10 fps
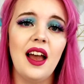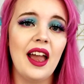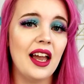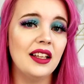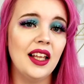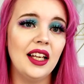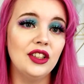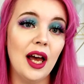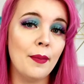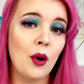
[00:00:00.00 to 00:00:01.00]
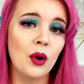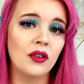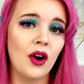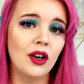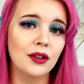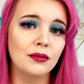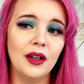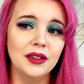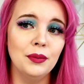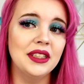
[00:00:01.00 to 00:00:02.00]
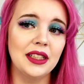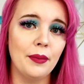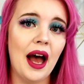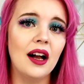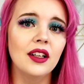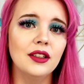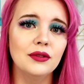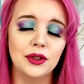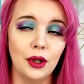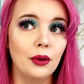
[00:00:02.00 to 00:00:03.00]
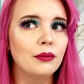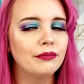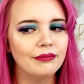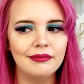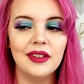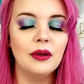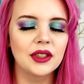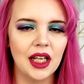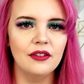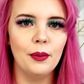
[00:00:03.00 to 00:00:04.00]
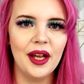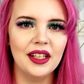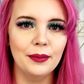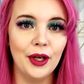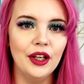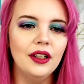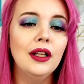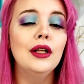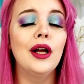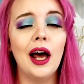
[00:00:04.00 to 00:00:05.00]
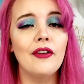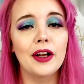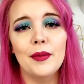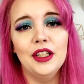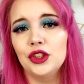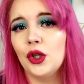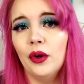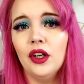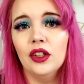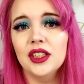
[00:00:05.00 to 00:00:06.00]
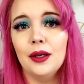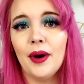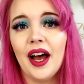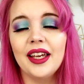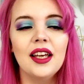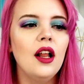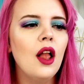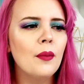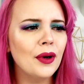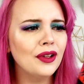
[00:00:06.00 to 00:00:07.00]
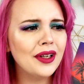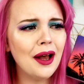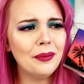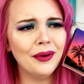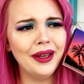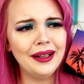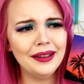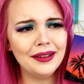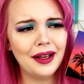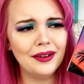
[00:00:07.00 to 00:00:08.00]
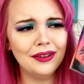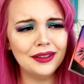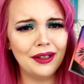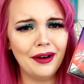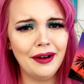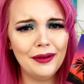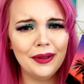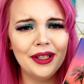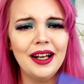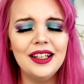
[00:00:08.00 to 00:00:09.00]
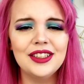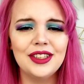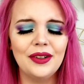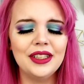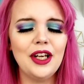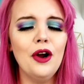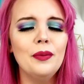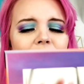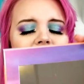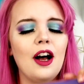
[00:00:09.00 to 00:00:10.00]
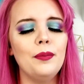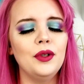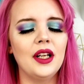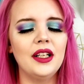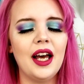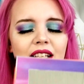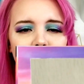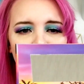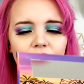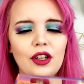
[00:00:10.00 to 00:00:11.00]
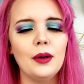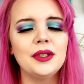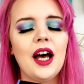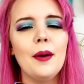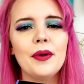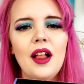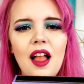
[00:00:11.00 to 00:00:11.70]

And they had my order wrong. I was missing a palette, so that was kind of a pain in the butt. I'd recommend just going to Ulta and buying it. But look how pretty the colors are. Oh my gosh. So let's open it up. You get a nice mirror up top.